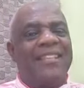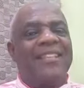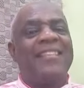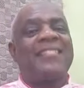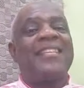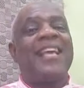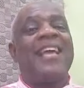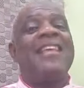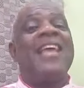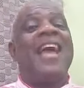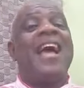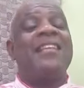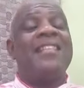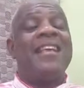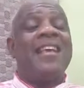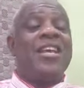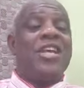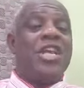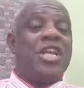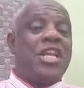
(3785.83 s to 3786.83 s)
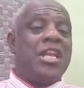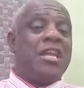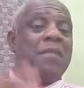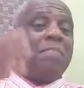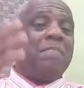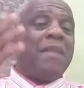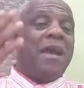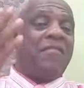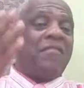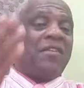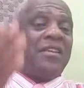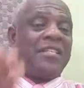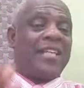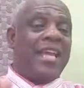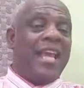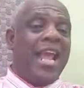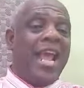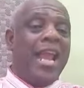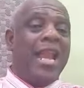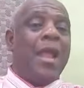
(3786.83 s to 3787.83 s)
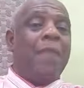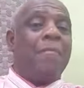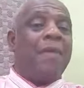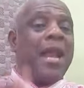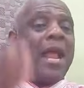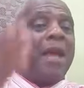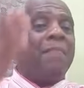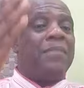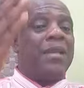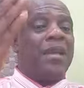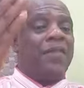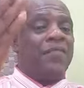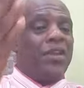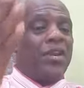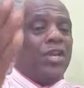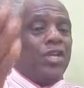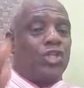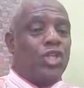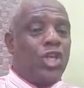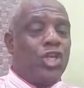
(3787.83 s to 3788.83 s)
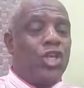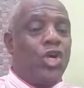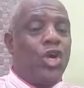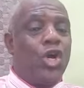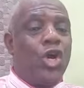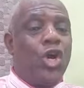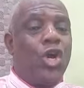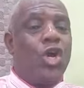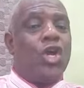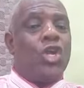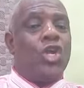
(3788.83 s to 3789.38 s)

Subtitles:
He said, yes, you didn't merit it, but I'm giving it to you.